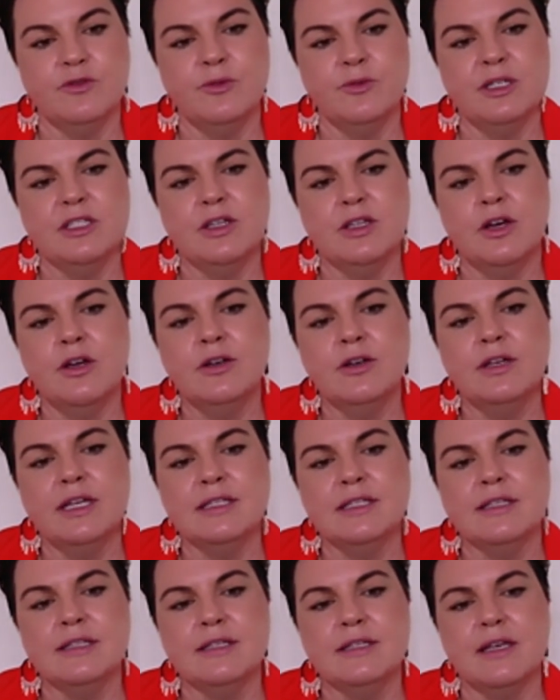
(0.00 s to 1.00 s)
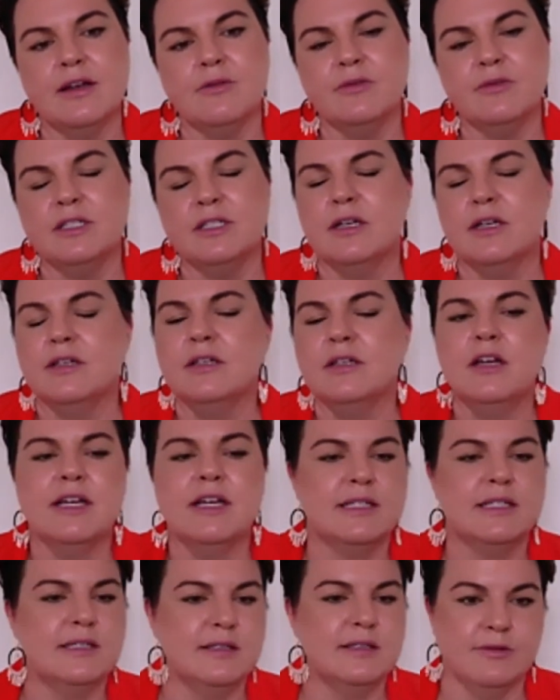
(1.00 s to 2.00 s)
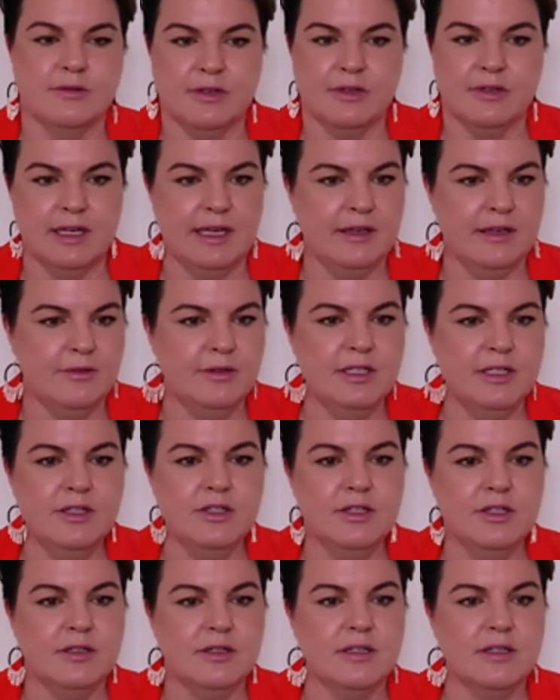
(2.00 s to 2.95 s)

we don't like disorder language.